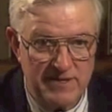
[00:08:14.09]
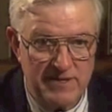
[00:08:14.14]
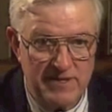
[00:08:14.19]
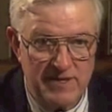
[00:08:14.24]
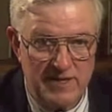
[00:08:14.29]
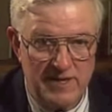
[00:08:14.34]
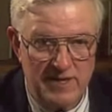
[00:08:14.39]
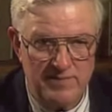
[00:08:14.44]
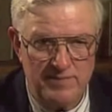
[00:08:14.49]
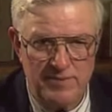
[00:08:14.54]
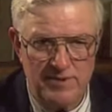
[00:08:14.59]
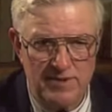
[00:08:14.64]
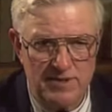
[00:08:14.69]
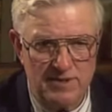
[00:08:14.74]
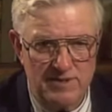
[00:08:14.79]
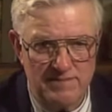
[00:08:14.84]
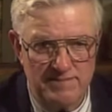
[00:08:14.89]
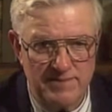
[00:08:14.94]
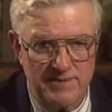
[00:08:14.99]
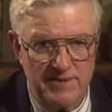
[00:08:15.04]
I put it
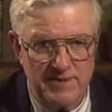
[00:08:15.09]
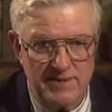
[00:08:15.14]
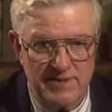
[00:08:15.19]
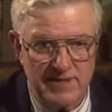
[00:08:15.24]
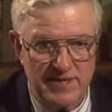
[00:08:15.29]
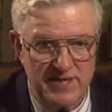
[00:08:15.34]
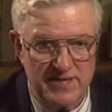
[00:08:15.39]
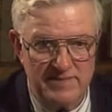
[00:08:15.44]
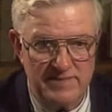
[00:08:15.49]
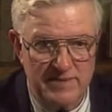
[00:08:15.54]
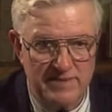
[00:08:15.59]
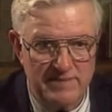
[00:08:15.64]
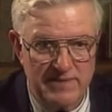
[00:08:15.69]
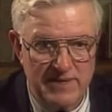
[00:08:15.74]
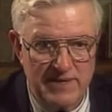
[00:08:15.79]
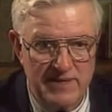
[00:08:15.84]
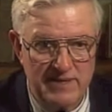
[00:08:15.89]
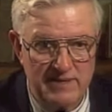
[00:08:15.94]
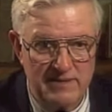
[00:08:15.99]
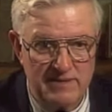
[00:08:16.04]
completely out of my
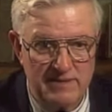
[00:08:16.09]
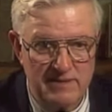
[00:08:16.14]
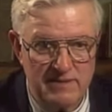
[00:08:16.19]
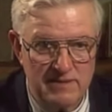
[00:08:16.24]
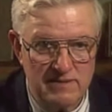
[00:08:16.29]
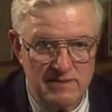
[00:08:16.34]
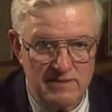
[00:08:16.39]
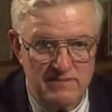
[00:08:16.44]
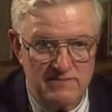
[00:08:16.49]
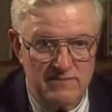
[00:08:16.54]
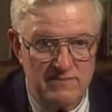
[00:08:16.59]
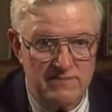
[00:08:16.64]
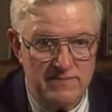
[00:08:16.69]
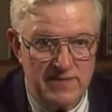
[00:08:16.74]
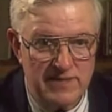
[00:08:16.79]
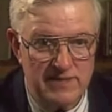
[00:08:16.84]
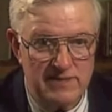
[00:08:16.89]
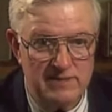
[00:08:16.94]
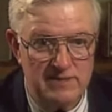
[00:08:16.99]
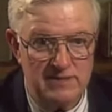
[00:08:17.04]
mind from
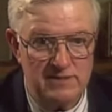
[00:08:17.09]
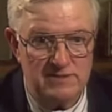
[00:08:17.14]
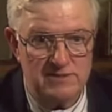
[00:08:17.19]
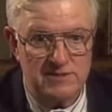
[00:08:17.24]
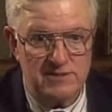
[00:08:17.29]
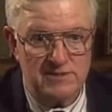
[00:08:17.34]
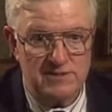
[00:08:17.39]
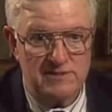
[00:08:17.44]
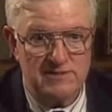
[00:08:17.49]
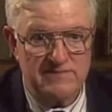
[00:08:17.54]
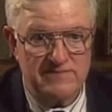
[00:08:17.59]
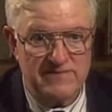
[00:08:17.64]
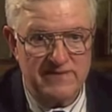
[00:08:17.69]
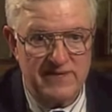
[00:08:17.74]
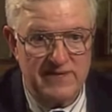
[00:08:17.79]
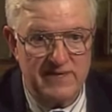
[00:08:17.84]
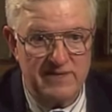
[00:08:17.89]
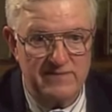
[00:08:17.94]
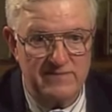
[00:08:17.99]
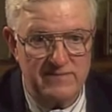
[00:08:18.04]

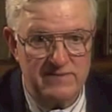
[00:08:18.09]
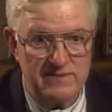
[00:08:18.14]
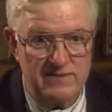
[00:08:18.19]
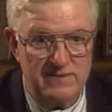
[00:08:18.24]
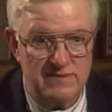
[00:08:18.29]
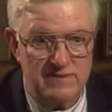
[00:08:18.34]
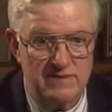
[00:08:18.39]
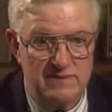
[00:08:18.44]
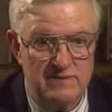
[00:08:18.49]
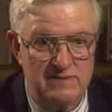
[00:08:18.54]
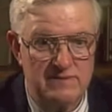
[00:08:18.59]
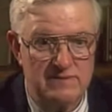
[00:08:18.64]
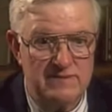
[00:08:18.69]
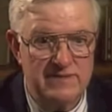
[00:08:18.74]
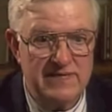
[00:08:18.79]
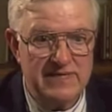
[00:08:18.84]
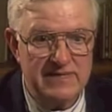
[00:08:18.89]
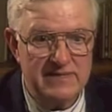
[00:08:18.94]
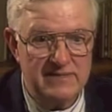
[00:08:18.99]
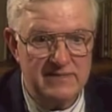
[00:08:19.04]
1965 until
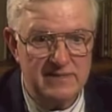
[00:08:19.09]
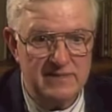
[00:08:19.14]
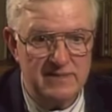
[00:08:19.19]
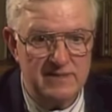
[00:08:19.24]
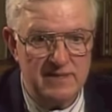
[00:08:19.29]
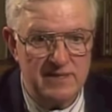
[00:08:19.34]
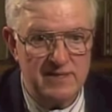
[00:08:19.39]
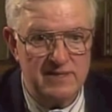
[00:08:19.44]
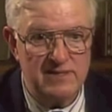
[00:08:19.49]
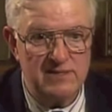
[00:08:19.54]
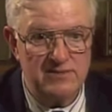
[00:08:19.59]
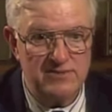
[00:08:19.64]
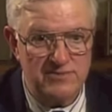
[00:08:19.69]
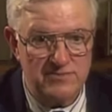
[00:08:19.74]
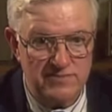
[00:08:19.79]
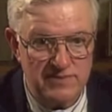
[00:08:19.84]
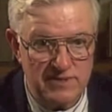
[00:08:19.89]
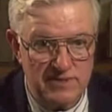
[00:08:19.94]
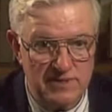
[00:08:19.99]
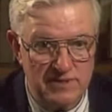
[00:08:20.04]

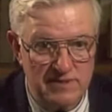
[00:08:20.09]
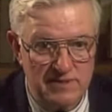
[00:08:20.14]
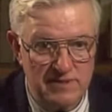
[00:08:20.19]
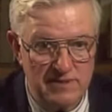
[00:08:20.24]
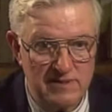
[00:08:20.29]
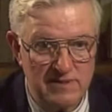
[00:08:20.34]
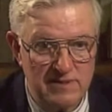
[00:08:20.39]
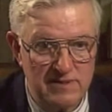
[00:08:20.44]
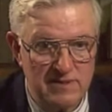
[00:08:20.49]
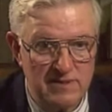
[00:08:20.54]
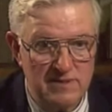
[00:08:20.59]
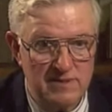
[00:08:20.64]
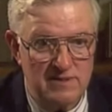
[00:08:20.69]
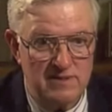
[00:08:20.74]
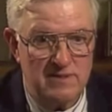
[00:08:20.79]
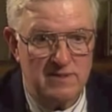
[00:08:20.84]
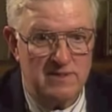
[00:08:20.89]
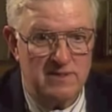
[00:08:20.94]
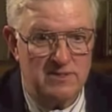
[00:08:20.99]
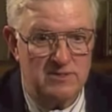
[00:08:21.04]
1993.
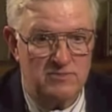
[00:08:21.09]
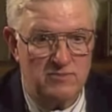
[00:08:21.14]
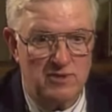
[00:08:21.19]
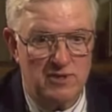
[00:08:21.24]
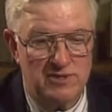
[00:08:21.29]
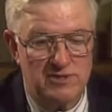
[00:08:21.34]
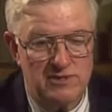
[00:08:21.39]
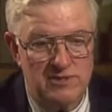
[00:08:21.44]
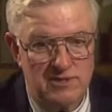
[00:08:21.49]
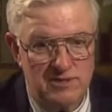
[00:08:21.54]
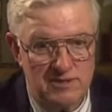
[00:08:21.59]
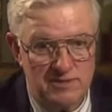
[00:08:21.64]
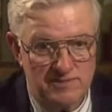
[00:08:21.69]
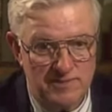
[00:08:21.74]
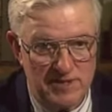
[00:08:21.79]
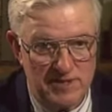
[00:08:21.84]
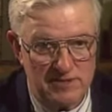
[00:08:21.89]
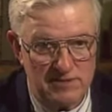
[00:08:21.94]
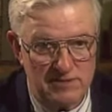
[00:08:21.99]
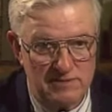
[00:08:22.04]
And I was watching a
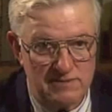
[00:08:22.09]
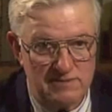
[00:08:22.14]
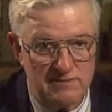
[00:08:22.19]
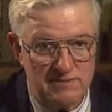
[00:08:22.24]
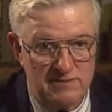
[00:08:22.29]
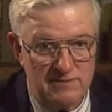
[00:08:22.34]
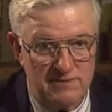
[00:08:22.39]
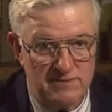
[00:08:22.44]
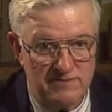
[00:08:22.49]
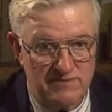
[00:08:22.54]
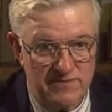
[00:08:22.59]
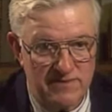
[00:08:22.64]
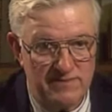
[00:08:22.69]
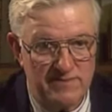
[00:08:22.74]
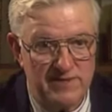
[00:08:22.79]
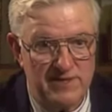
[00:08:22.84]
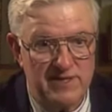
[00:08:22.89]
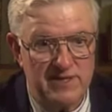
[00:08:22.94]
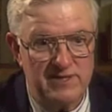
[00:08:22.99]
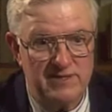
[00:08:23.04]
special in
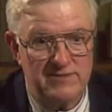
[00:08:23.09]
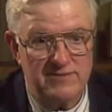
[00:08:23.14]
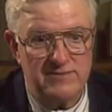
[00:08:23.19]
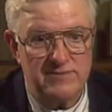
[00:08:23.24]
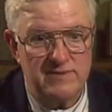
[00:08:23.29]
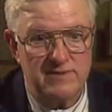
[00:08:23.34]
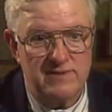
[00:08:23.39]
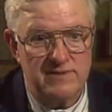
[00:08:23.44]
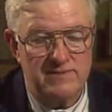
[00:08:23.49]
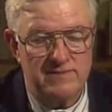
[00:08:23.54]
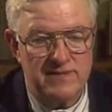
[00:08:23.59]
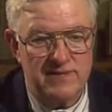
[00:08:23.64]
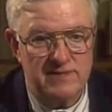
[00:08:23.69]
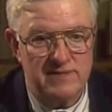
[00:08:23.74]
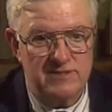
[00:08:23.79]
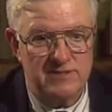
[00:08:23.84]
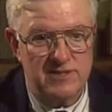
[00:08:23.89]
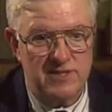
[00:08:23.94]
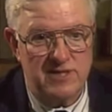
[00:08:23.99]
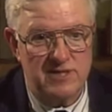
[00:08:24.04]
November '93 about the
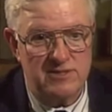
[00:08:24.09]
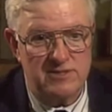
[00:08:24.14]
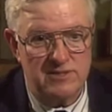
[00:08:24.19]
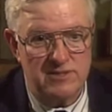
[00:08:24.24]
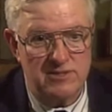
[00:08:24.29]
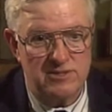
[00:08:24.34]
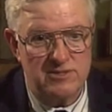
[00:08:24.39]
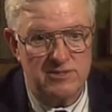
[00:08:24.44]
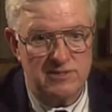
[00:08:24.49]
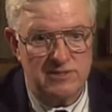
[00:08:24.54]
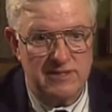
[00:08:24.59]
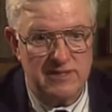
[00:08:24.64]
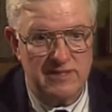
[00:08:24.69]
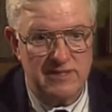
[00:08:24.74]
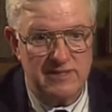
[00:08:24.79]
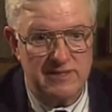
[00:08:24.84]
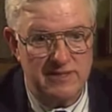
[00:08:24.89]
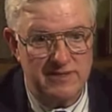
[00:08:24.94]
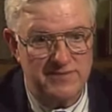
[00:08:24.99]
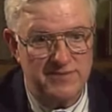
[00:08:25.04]
assassination of
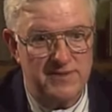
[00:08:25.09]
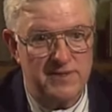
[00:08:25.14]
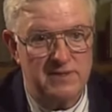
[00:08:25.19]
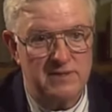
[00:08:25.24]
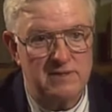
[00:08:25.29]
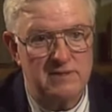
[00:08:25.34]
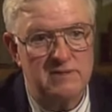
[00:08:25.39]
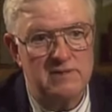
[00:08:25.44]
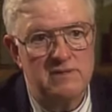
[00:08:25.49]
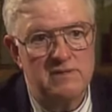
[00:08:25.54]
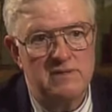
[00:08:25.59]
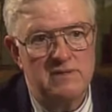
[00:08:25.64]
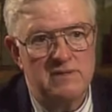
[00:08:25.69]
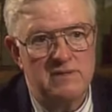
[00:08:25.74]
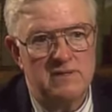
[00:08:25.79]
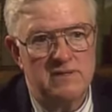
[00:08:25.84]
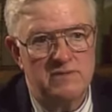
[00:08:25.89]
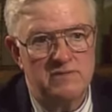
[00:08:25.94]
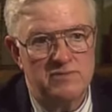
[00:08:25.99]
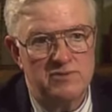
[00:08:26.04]
Kennedy. I think
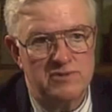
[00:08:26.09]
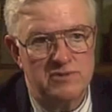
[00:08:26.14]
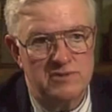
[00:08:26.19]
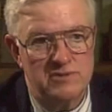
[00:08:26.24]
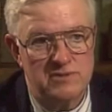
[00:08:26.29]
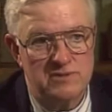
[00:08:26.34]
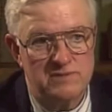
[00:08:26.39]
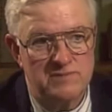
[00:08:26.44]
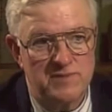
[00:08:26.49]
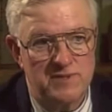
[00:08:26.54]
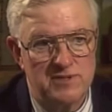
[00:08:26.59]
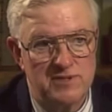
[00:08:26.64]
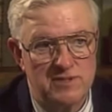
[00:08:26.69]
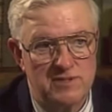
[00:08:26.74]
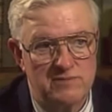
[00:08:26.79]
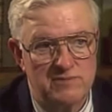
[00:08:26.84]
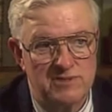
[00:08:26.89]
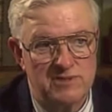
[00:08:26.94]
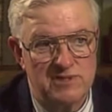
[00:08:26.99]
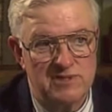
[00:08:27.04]
it was
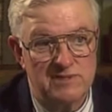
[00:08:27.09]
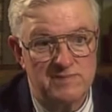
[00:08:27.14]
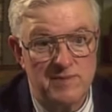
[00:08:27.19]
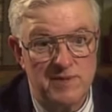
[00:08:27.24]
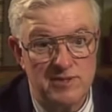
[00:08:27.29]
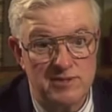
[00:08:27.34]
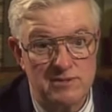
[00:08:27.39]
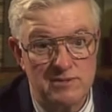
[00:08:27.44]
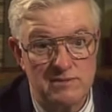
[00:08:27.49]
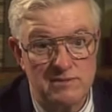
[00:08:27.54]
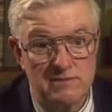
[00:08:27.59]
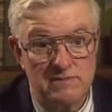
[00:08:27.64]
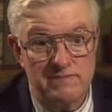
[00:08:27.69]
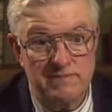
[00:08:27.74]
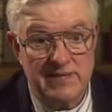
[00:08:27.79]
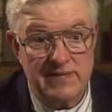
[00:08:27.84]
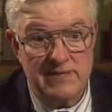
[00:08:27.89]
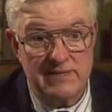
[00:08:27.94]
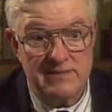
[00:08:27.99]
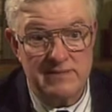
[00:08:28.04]
a special
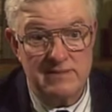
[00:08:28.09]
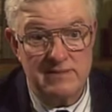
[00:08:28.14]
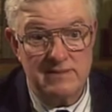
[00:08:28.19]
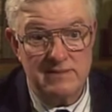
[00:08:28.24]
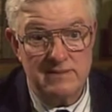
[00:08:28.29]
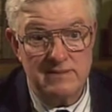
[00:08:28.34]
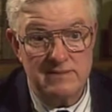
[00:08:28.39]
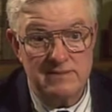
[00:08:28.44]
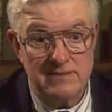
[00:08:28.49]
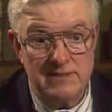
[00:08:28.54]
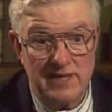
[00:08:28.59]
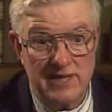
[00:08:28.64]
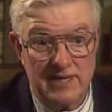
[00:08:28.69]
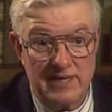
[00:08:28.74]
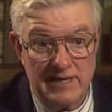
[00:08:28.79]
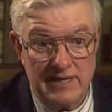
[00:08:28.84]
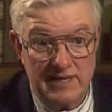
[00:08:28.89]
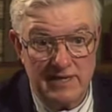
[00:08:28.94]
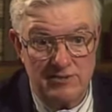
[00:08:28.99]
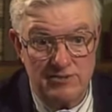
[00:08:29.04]
by Jack
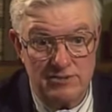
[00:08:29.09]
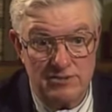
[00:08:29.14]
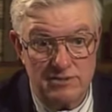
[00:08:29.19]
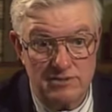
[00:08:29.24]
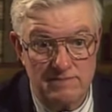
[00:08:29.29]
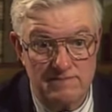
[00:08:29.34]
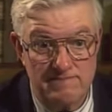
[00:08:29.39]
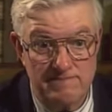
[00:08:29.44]
Anderson.